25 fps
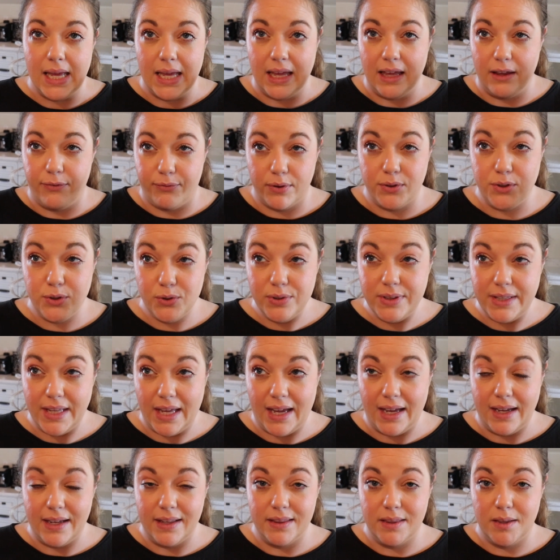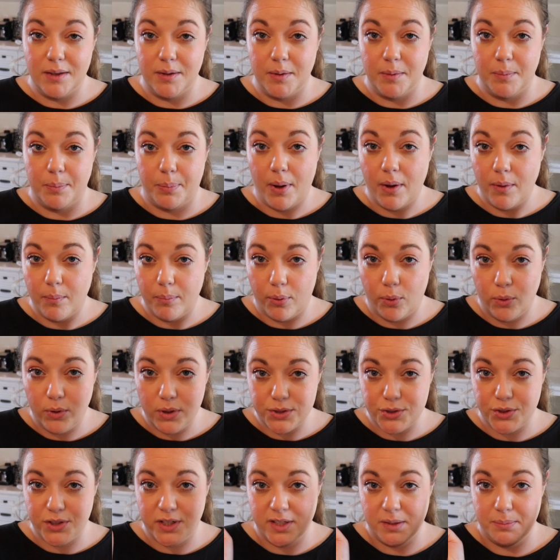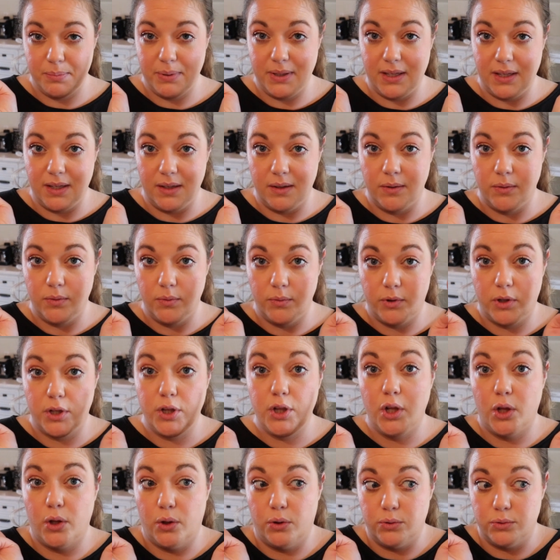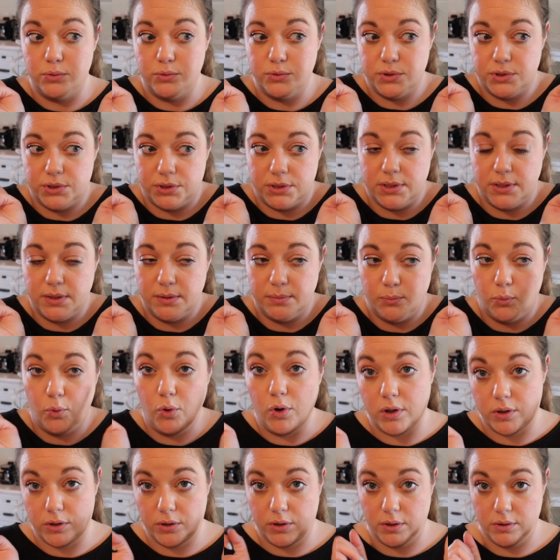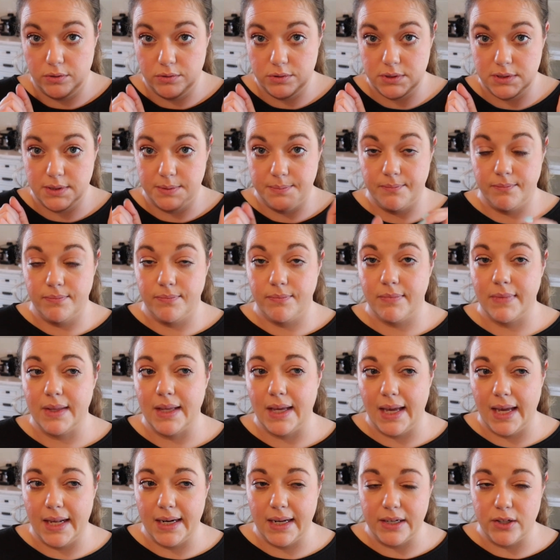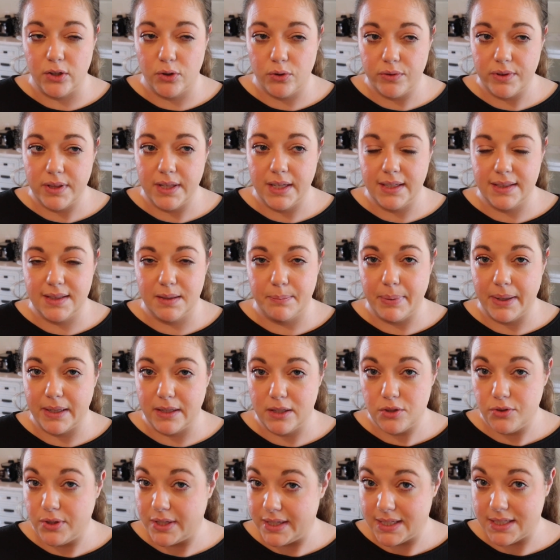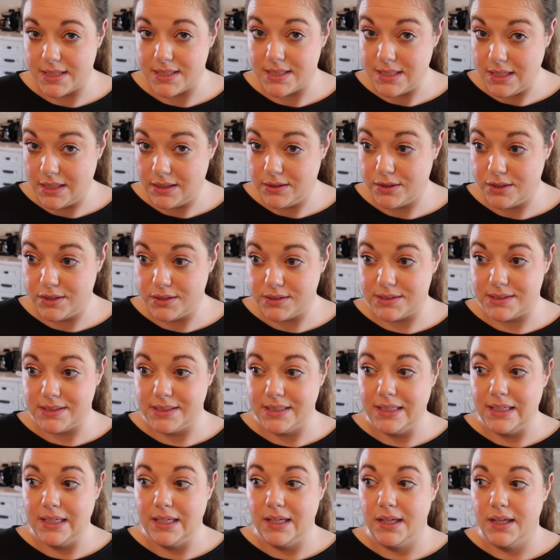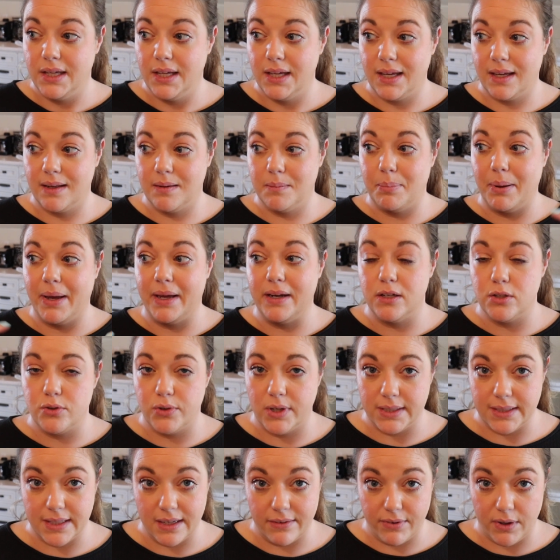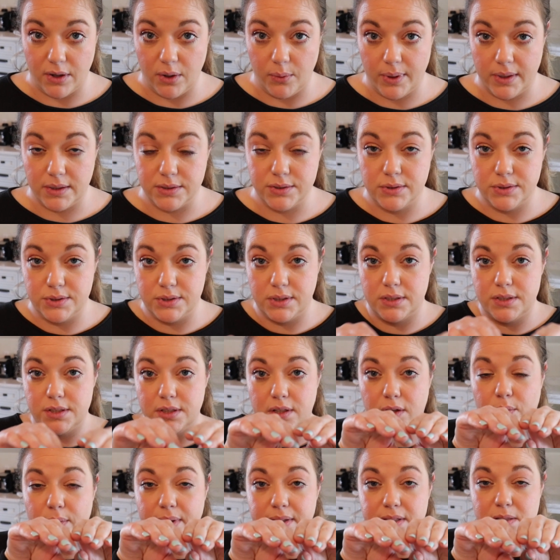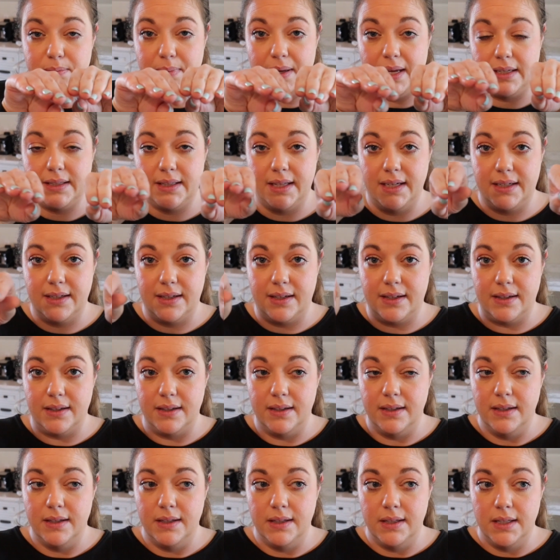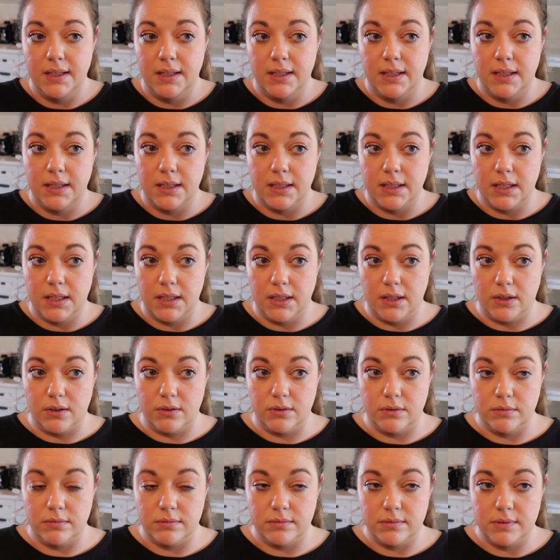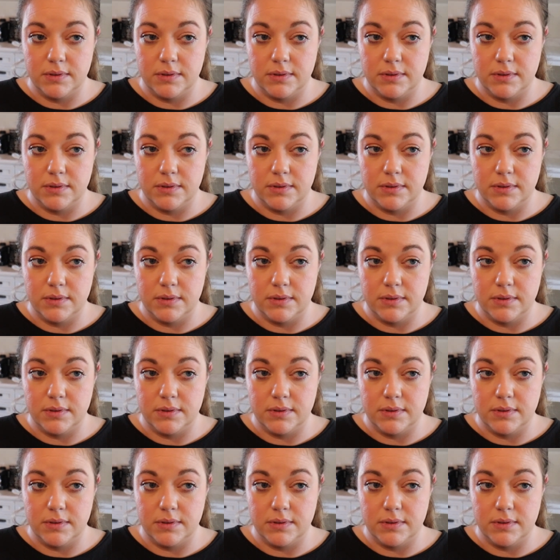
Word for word: if you do that, the pores are gonna be closed, more closed. And I don't think the penetrating sealers can penetrate that very well. So it's just going to make like a, you know,